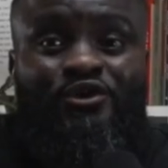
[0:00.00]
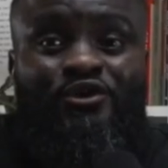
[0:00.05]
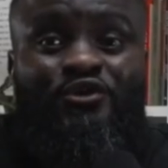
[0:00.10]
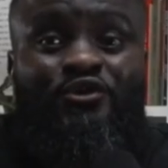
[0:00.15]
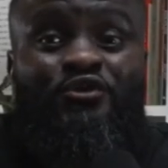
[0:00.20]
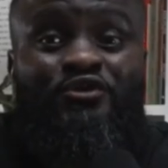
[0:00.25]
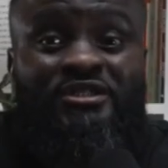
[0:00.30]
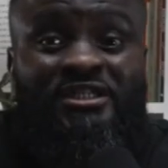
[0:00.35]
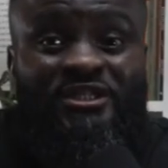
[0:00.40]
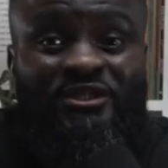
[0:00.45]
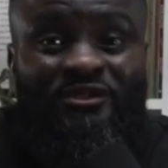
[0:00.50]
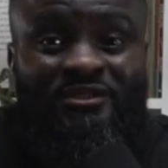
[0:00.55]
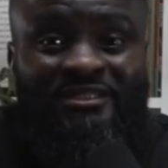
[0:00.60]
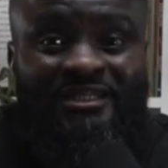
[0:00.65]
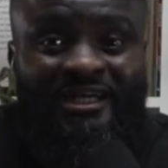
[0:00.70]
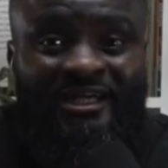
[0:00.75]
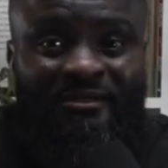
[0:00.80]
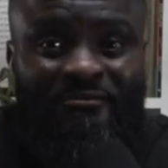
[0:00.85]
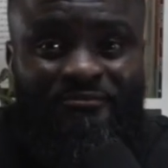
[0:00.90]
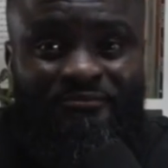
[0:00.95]
using your
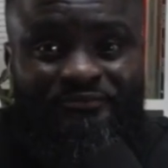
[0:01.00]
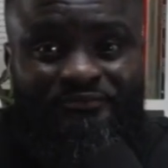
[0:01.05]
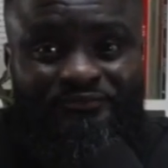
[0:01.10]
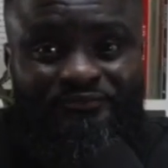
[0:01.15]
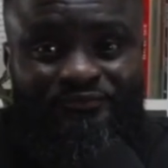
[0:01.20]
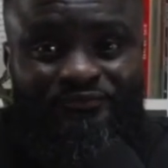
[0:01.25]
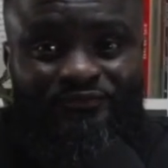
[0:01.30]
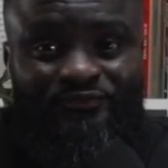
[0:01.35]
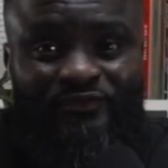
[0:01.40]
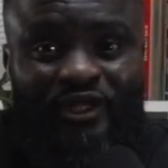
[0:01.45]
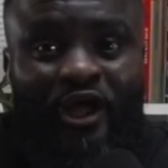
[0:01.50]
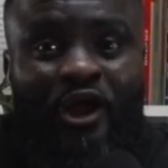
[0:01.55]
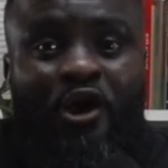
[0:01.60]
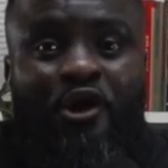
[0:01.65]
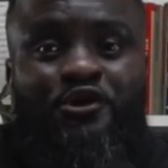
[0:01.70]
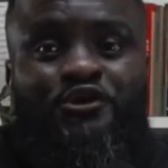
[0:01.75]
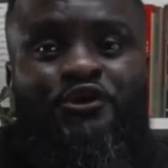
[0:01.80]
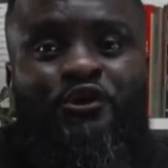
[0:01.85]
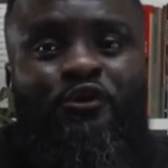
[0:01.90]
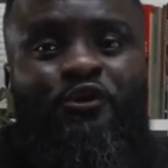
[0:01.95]
time.
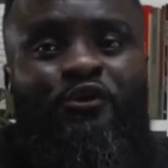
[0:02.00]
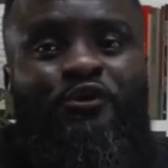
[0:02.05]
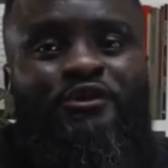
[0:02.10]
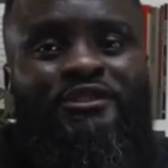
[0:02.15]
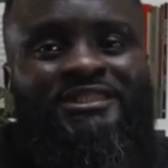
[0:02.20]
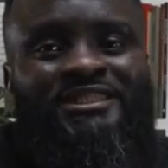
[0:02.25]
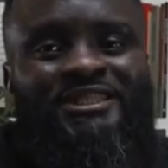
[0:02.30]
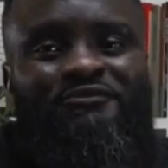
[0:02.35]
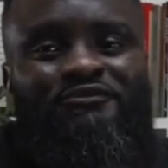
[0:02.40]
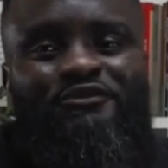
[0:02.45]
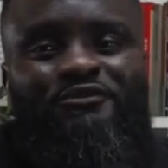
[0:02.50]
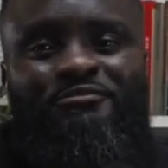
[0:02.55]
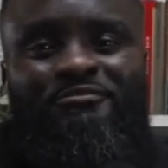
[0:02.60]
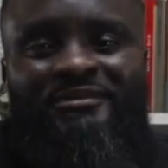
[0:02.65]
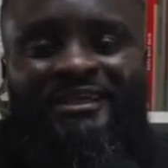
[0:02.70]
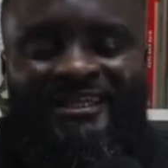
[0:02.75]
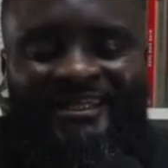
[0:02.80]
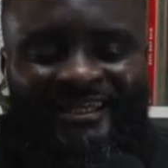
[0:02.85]
So until we'll meet